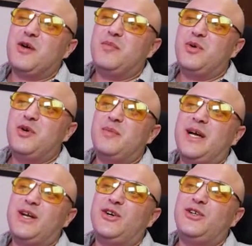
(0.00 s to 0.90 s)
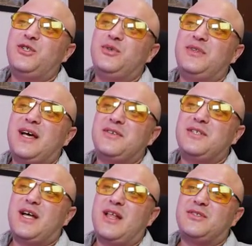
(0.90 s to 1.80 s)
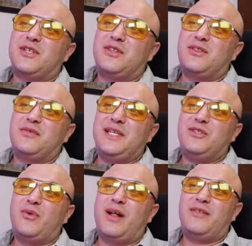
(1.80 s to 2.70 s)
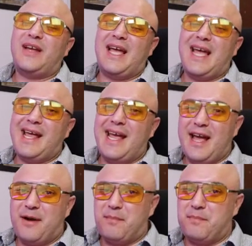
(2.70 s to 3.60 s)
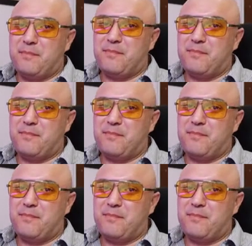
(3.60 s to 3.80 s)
Boom, I earned $2,000 at 3:12 a.m.